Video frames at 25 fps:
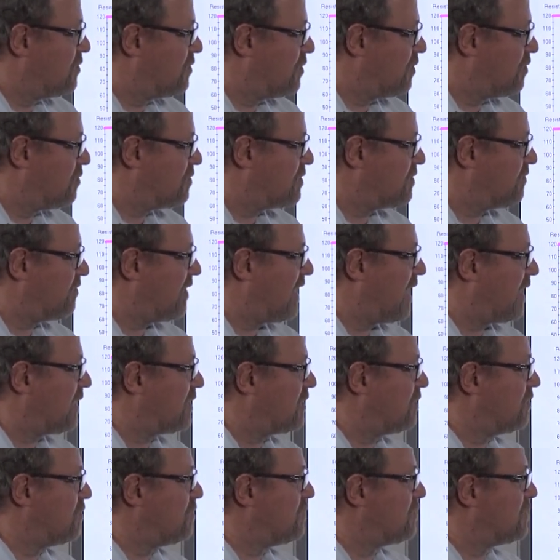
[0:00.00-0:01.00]
dose
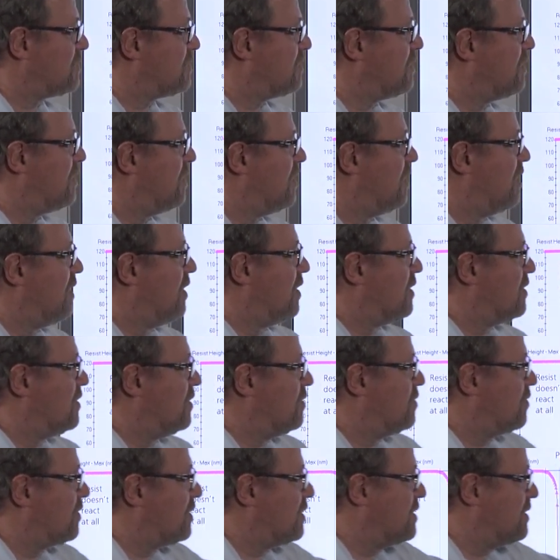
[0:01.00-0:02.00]
values,
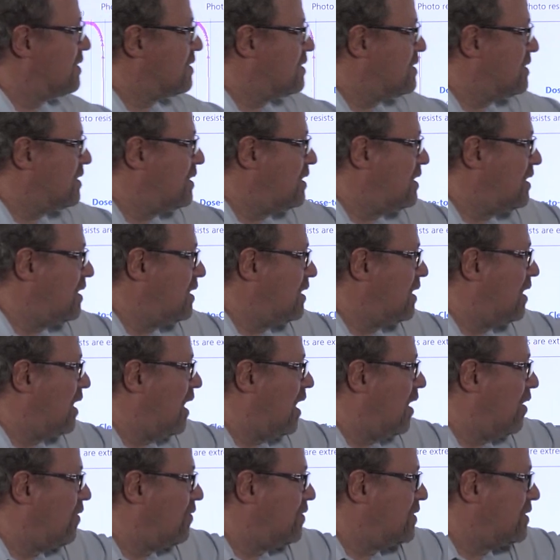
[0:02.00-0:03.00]
you can see
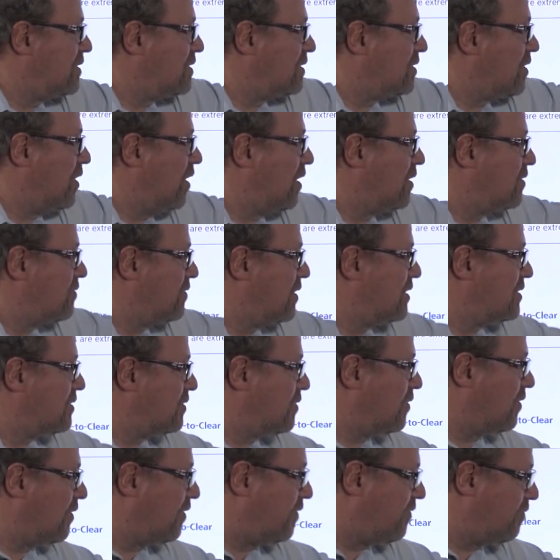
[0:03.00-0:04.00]
how this
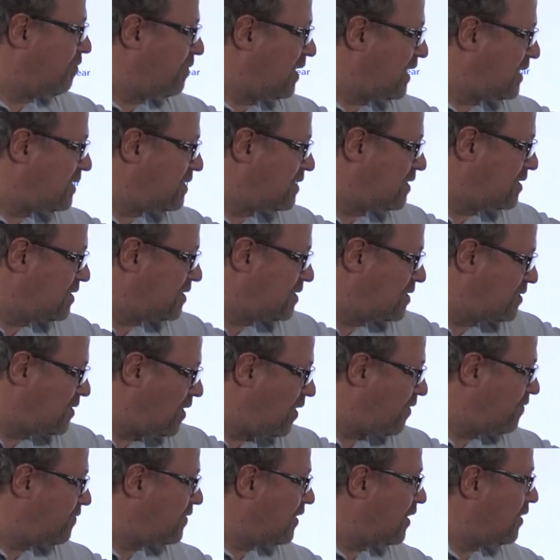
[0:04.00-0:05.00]
contrast curve makes this
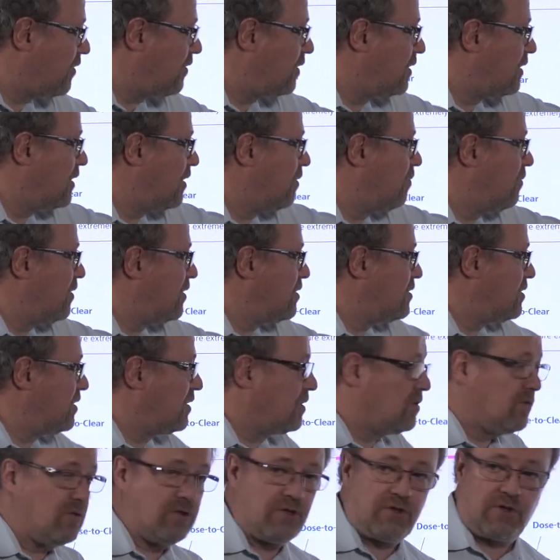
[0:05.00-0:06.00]
soft aerial image
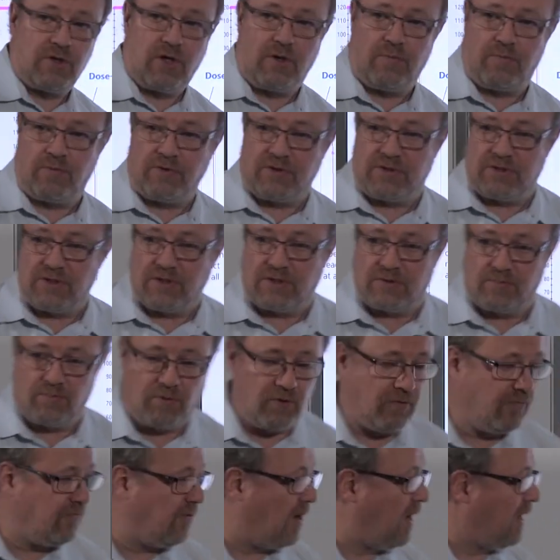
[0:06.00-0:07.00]
into a sharp resist
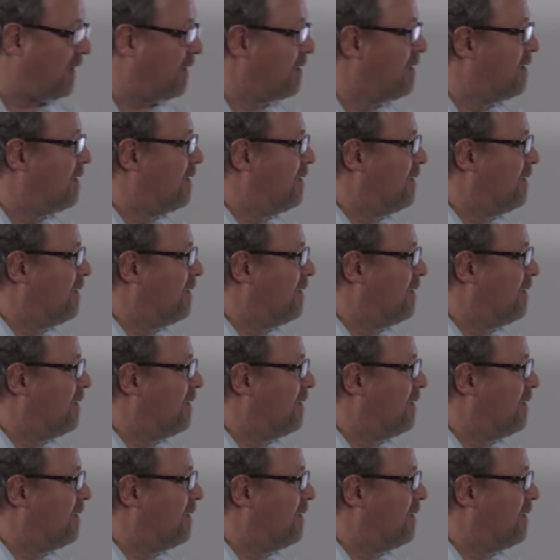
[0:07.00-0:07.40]
profile.